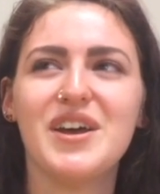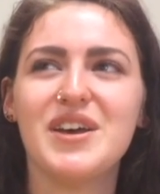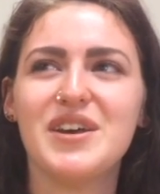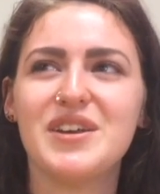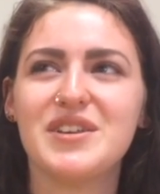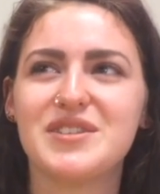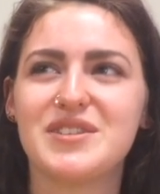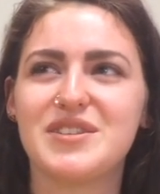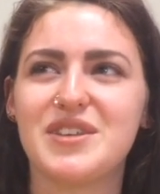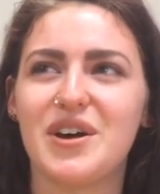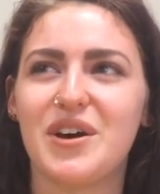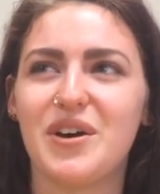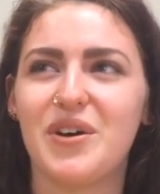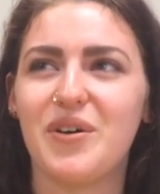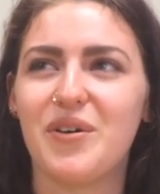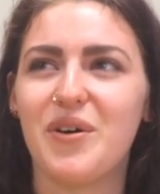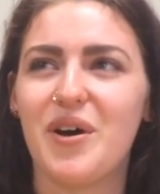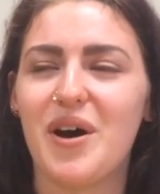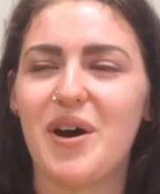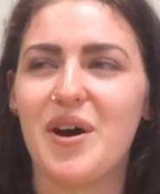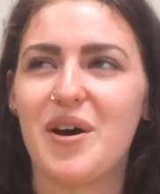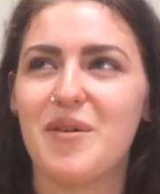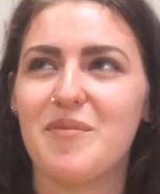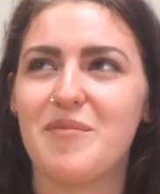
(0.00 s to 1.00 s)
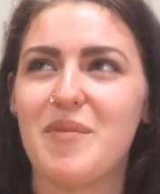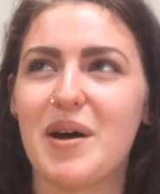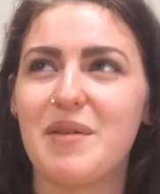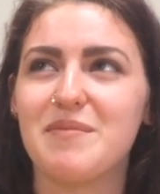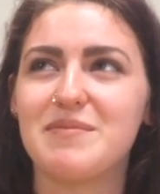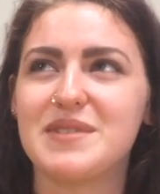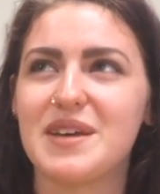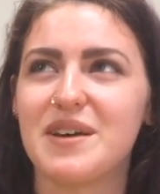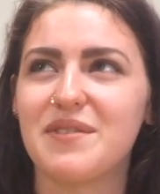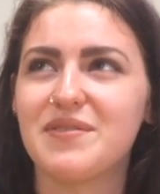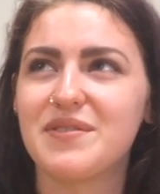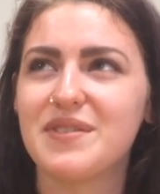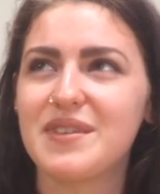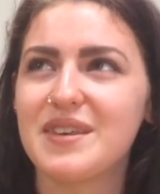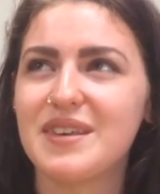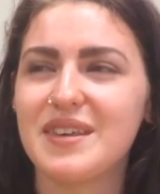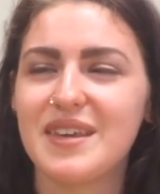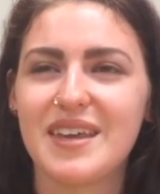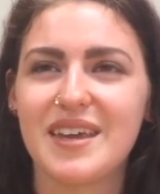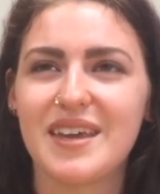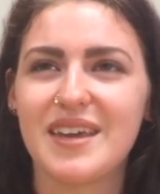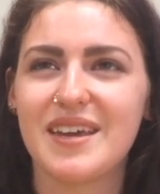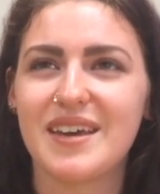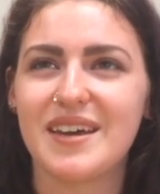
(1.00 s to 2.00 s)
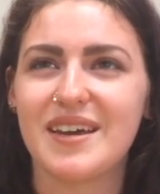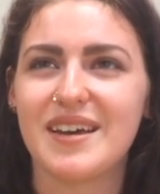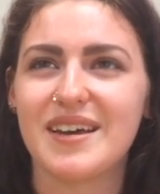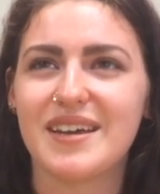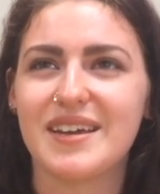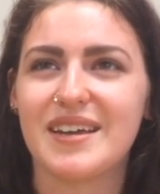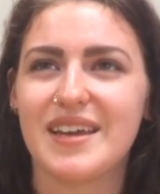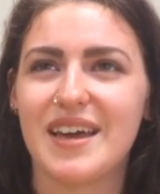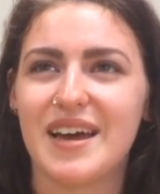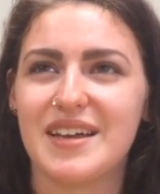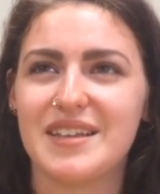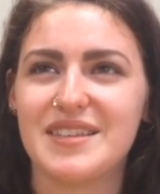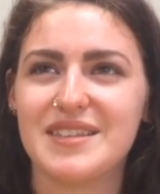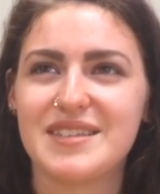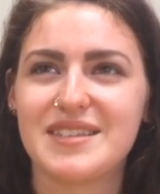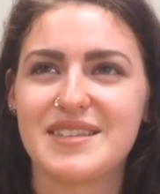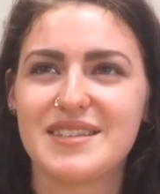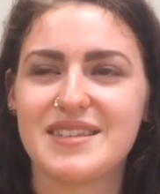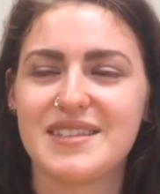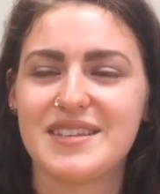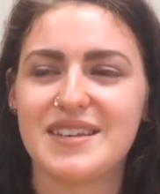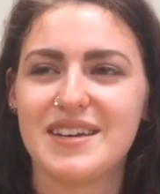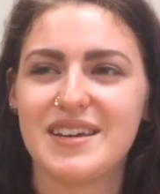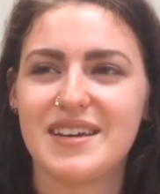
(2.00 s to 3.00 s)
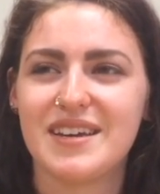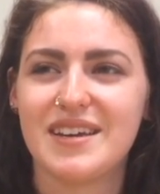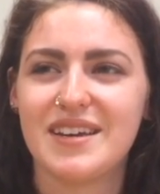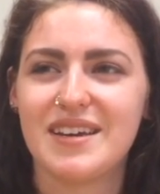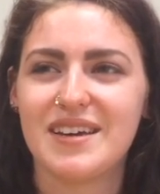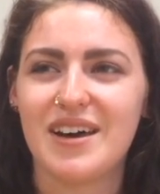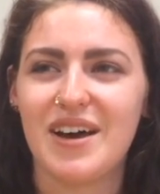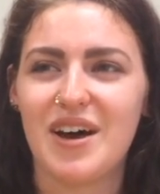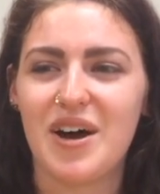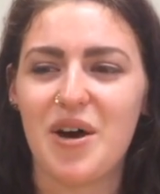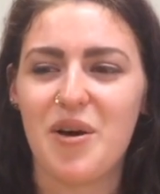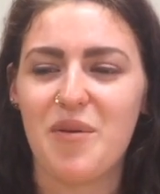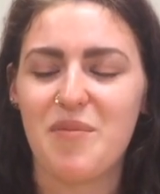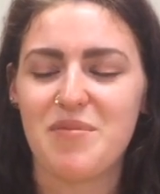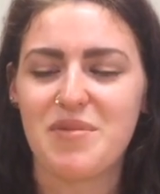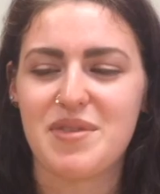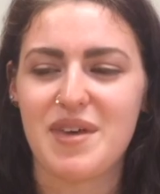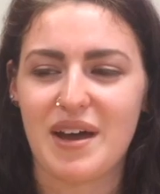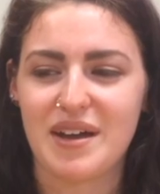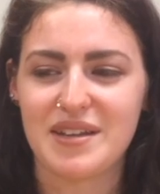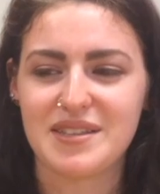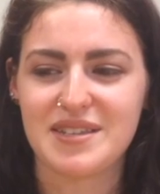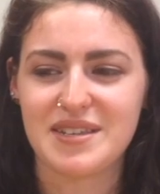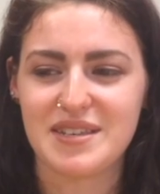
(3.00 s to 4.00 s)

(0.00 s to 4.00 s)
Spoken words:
So I'm definitely against that